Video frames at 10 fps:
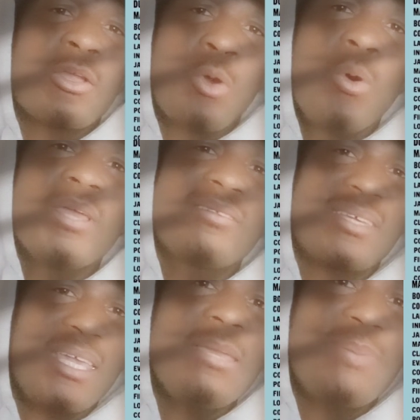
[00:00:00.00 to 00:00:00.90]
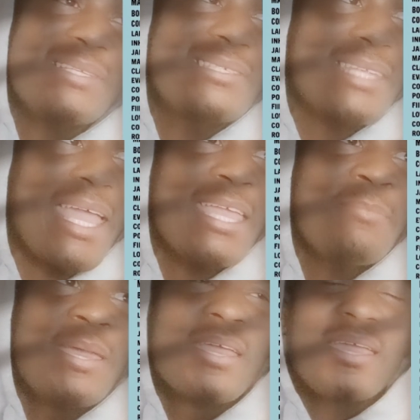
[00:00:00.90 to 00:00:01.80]
it going, to keep his
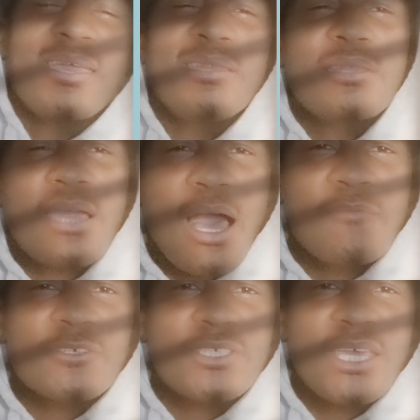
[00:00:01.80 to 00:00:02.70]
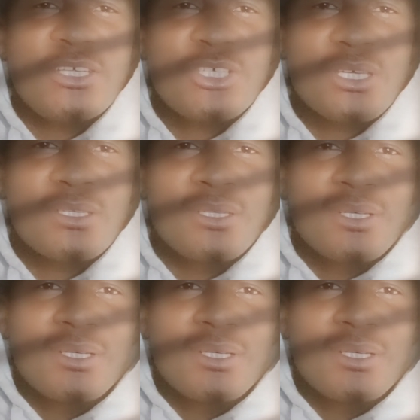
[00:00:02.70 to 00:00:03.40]
name in the conversation.